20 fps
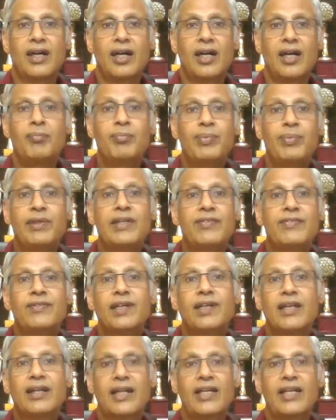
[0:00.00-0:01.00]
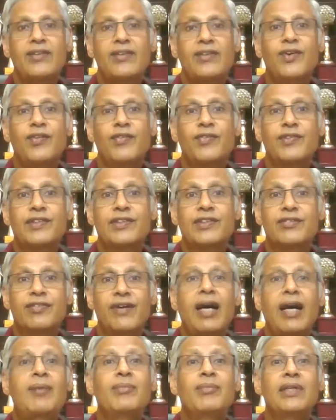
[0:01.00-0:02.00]
uplift the life of his
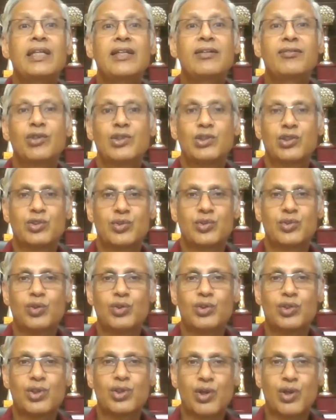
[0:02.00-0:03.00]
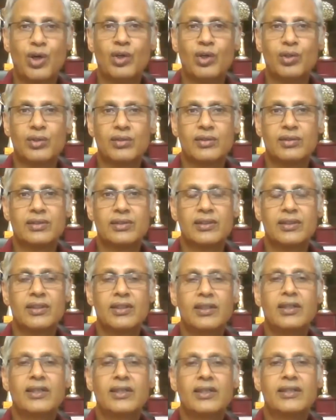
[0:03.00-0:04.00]
family was so strong
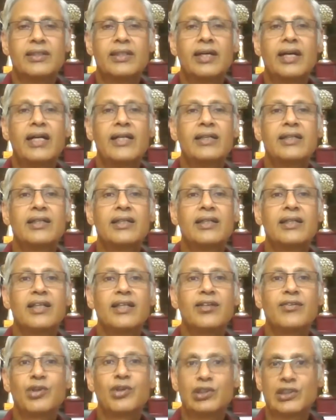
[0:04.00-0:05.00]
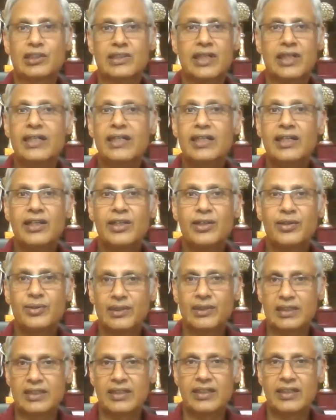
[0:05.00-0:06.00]
that he was
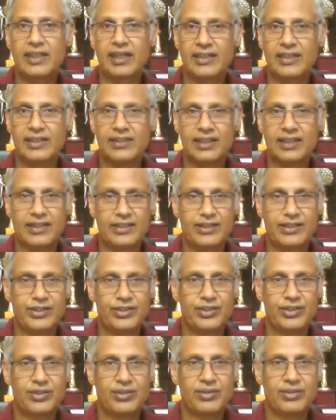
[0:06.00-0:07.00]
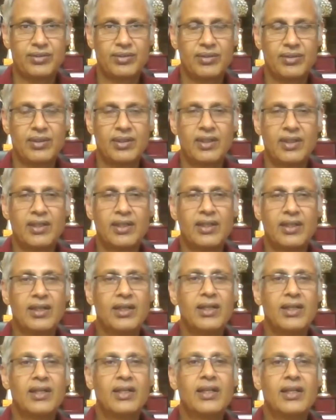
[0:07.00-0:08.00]
continuously energized.
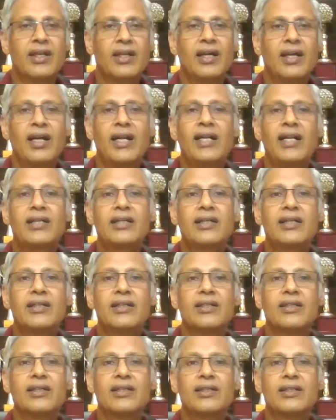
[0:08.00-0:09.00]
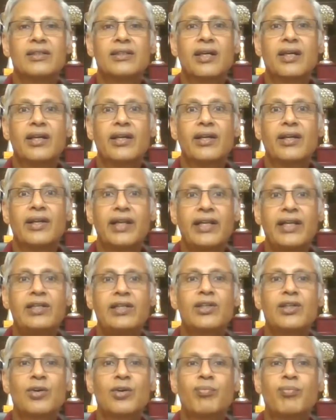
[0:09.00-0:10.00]
And the
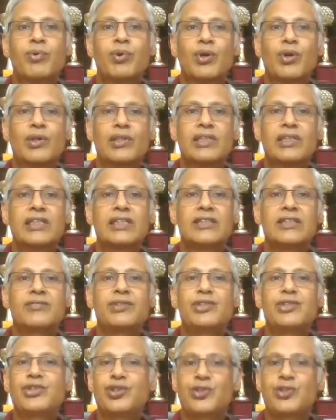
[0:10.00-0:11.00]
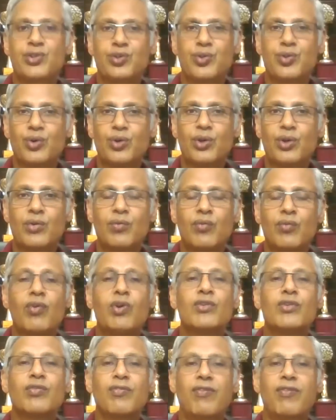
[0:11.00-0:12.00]
rate of progress which he showed
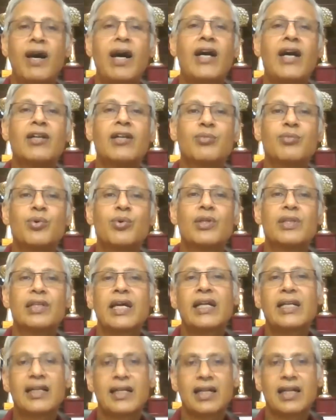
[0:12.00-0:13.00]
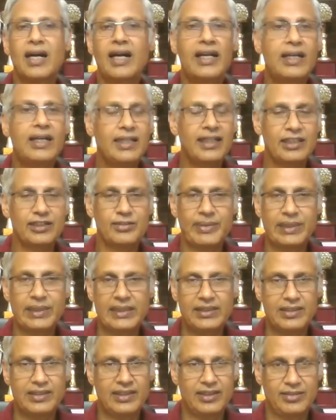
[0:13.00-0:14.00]
was far more than I had
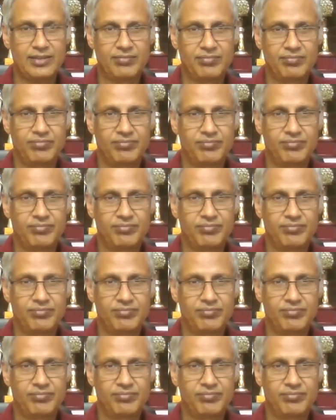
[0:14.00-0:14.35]
expected.